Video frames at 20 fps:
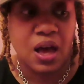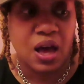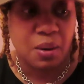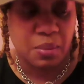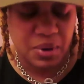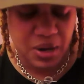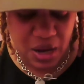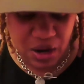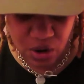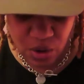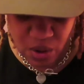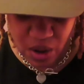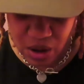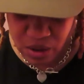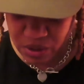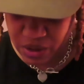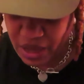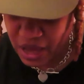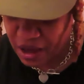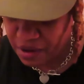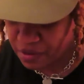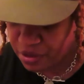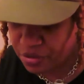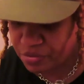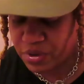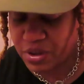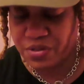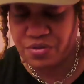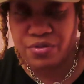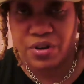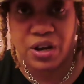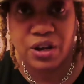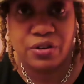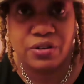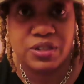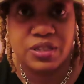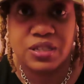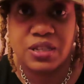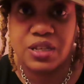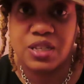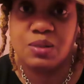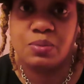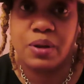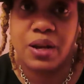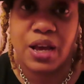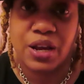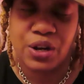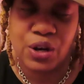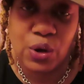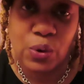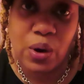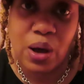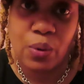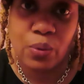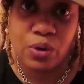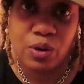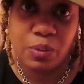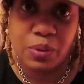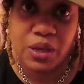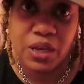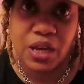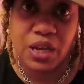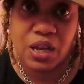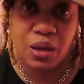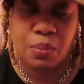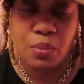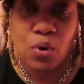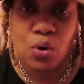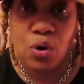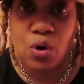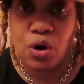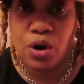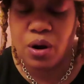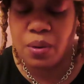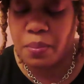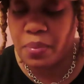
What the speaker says: I mean, I know I only have 3 fragrances, but I know I will be getting more.